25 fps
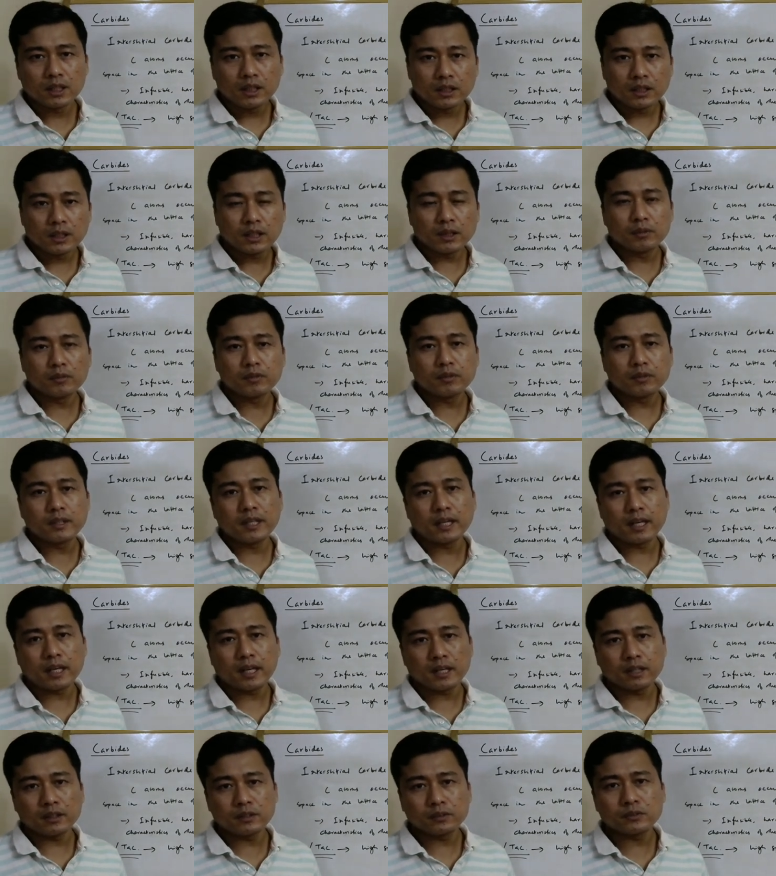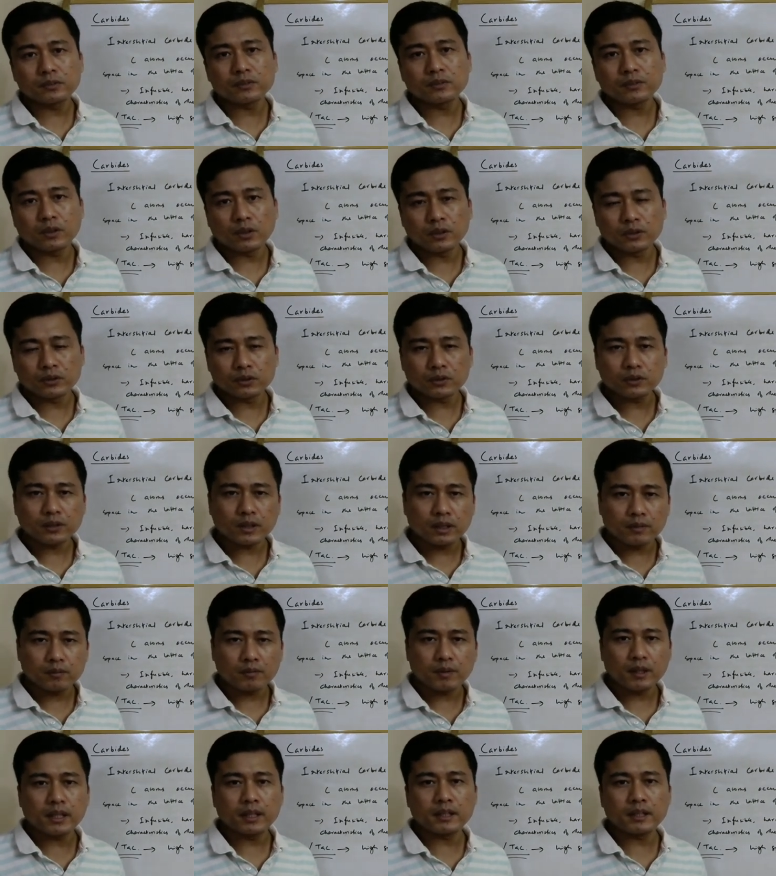Then we have also
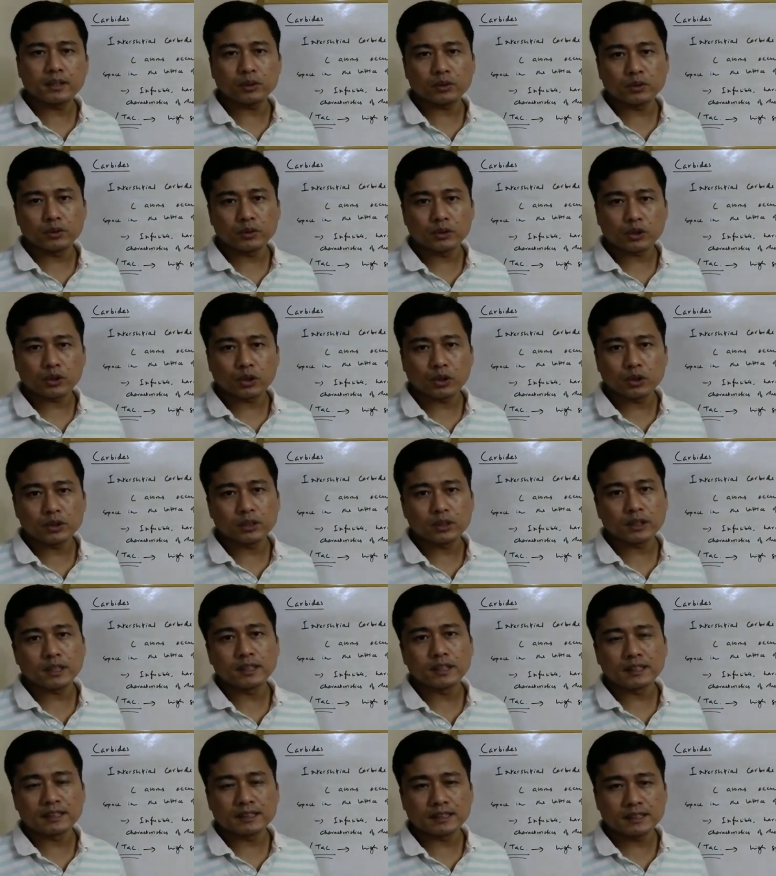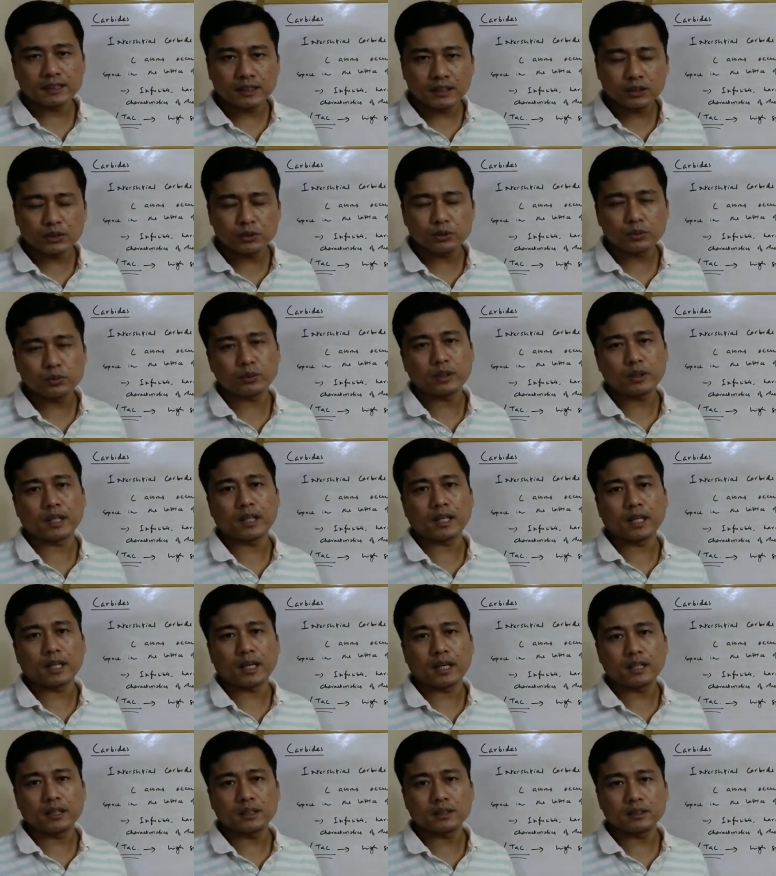carbides which contain C2
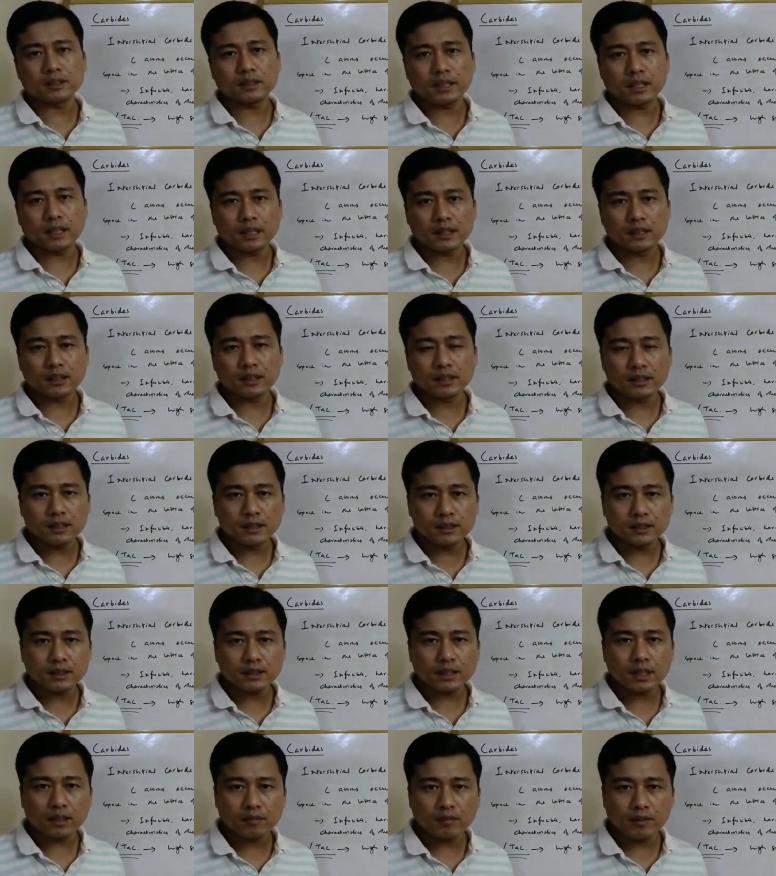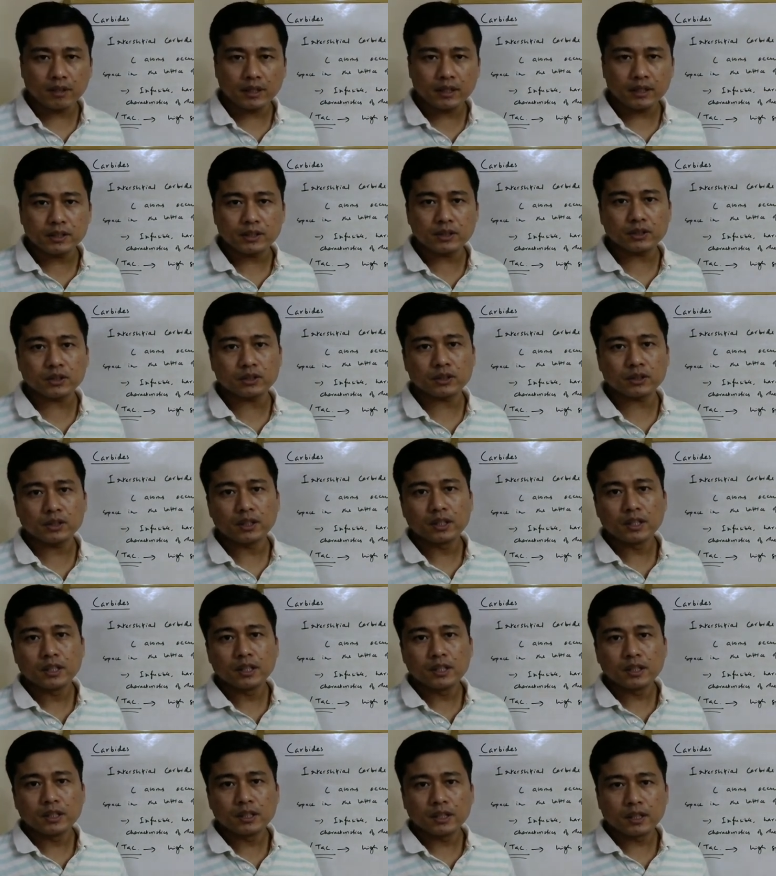anions, and these carbides
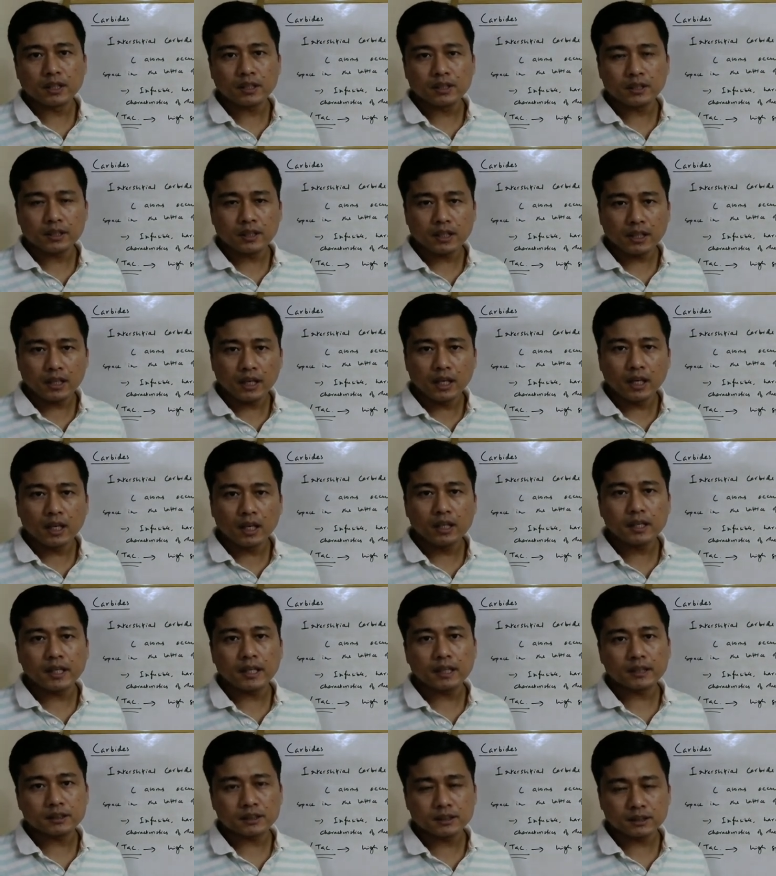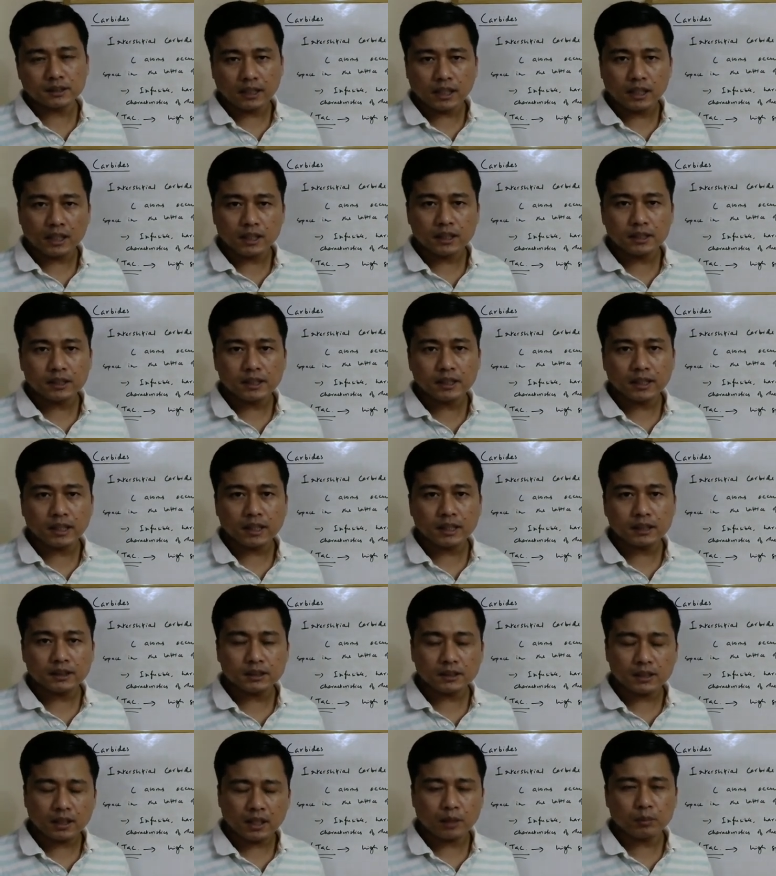yield acetylene
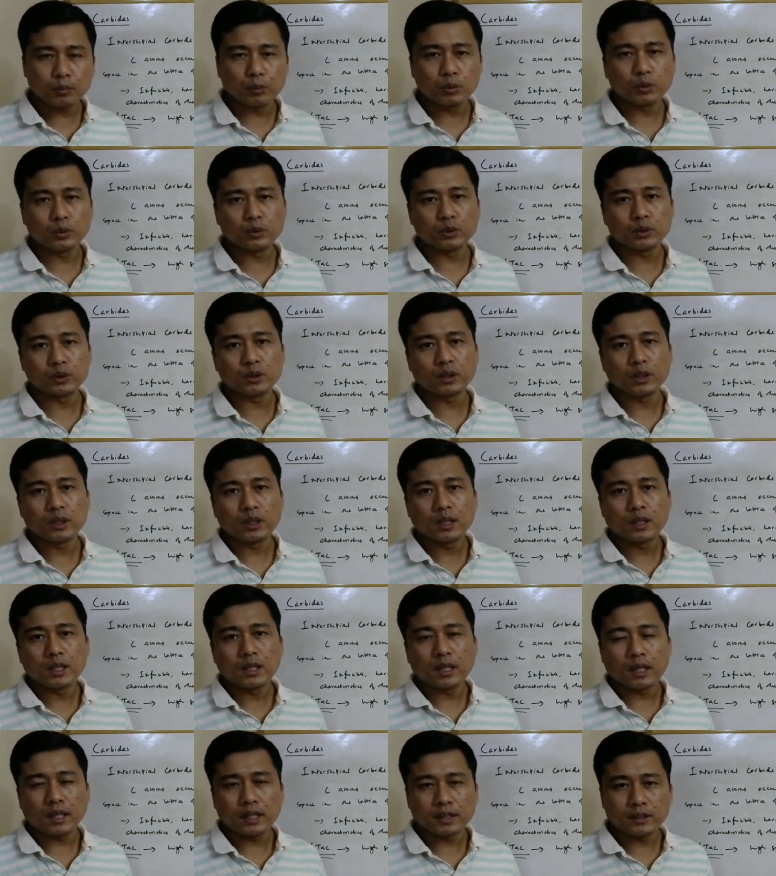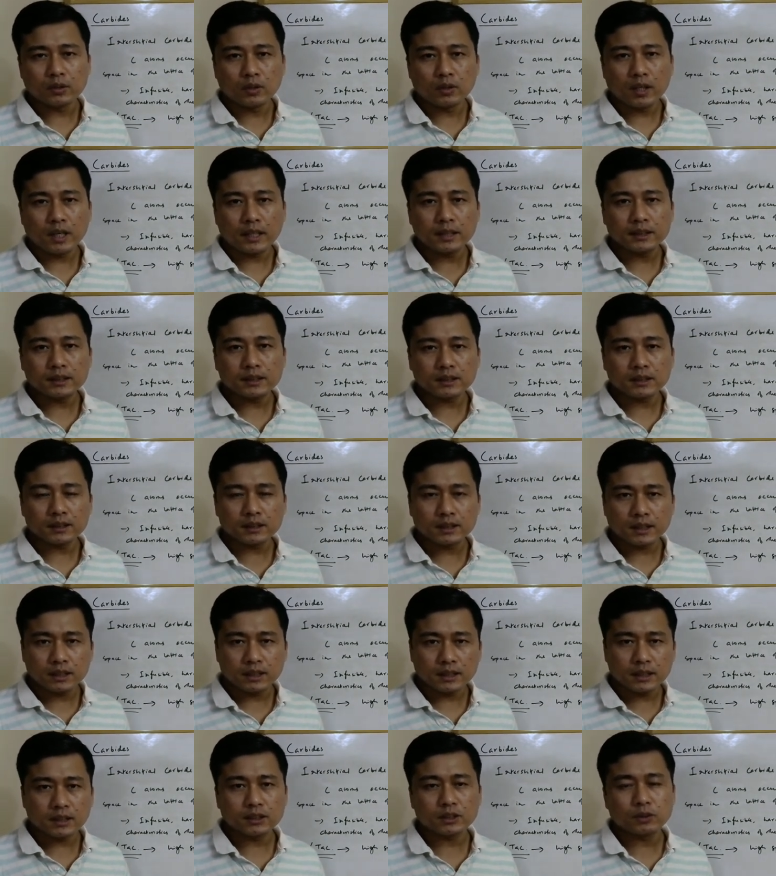gas upon hydrolysis,
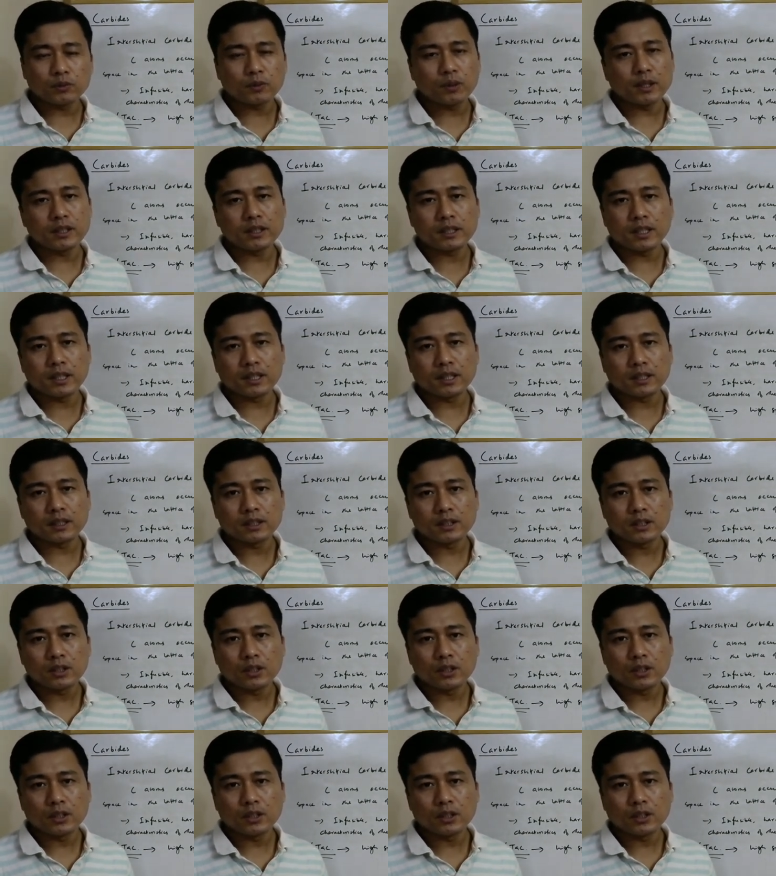and that is why they are